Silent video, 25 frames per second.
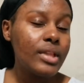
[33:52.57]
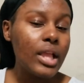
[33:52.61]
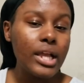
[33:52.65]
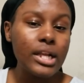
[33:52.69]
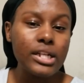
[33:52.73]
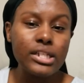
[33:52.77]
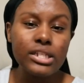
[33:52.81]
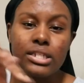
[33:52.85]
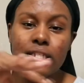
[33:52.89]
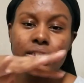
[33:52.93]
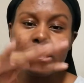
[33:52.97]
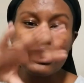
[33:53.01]

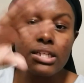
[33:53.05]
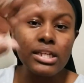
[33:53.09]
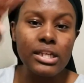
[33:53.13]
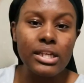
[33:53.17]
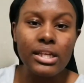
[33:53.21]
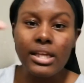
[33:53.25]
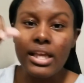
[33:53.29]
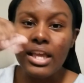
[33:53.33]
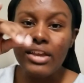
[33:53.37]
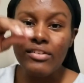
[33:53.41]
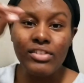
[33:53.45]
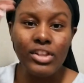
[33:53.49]
Just
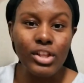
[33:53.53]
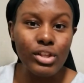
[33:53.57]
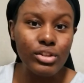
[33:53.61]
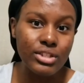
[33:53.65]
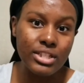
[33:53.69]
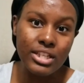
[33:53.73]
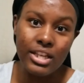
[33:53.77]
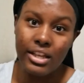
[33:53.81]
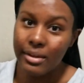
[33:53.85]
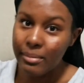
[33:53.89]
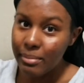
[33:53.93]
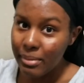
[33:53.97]
to give a little
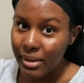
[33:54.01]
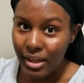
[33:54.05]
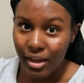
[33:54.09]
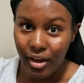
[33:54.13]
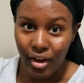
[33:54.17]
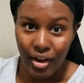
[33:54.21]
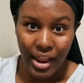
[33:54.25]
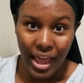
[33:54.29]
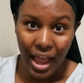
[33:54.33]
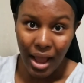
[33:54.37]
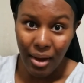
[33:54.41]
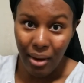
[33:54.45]
tidbit
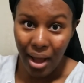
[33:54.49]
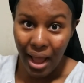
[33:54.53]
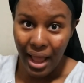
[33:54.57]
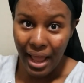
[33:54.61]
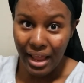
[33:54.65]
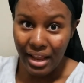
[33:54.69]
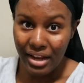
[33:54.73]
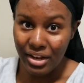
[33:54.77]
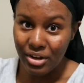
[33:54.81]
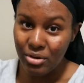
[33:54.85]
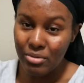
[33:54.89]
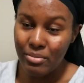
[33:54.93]
on how
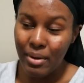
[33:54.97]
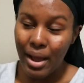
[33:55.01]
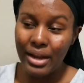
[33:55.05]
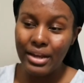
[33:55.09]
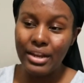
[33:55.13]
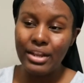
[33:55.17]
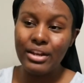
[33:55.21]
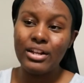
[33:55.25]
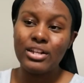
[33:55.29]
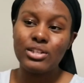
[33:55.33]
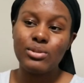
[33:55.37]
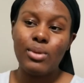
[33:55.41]
I do my
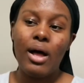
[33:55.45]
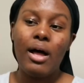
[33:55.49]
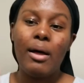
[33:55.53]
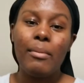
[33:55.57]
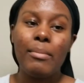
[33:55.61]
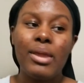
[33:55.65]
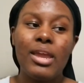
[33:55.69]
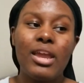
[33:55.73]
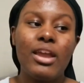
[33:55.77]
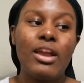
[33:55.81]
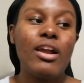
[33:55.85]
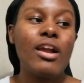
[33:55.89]
dinners while
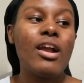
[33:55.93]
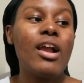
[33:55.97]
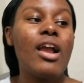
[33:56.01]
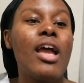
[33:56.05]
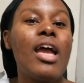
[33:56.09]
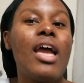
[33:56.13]
I'm here.